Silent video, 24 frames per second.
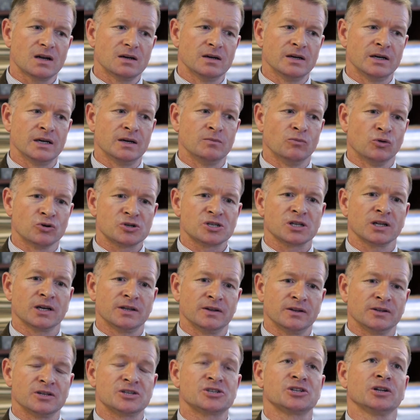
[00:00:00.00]
mostly in
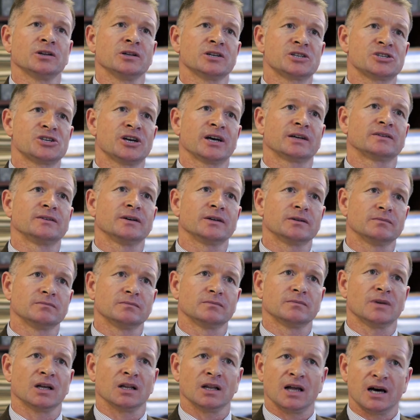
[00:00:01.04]
the distilling sector.
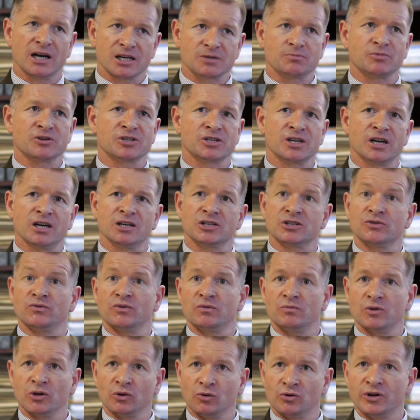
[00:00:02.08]
A large percentage of it
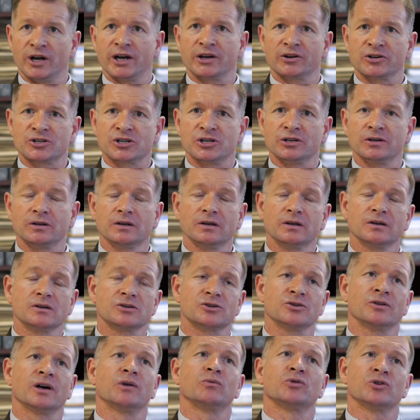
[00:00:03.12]
would be low nitrogen,
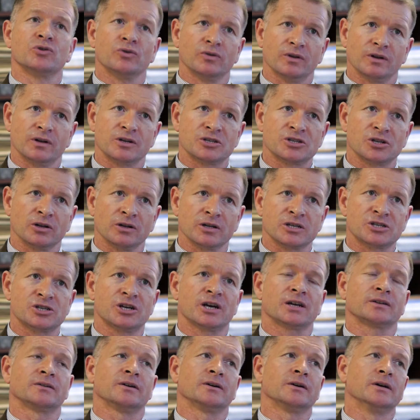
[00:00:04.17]
so that would go in the distilling
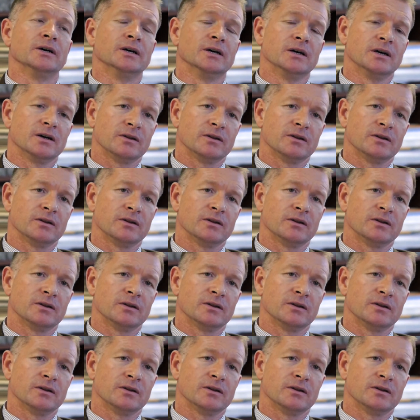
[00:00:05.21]
sector.